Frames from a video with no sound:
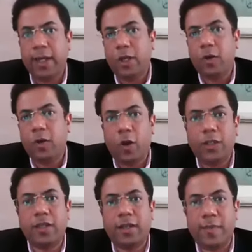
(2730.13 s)
you're not
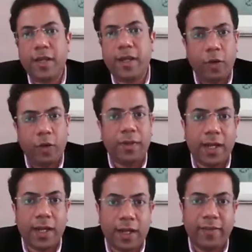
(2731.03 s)
just limited to
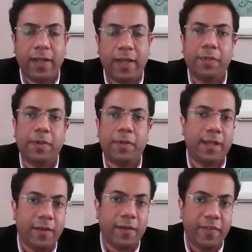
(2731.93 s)
being a developer, but
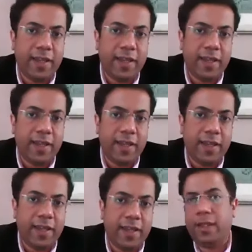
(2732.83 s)
there are various roles,
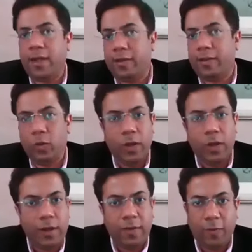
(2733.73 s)
whether it's,
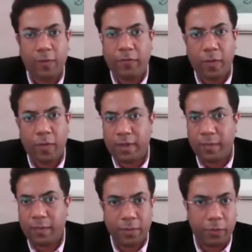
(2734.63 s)
from
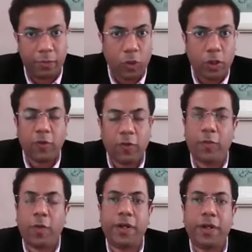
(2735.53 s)
a broker of a
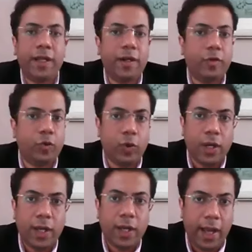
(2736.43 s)
property to
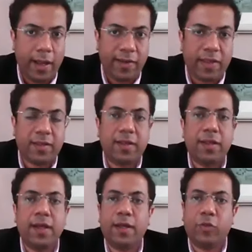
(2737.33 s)
an
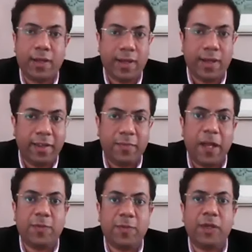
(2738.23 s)
investor, so in an asset
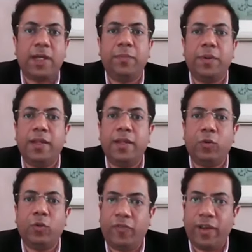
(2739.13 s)
management company,
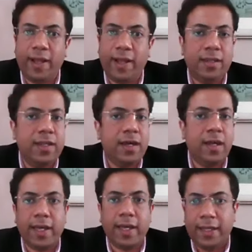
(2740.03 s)
to a financier,
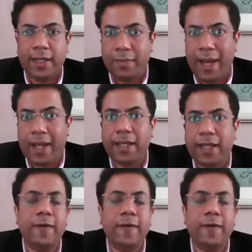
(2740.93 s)
i.e. in a bank,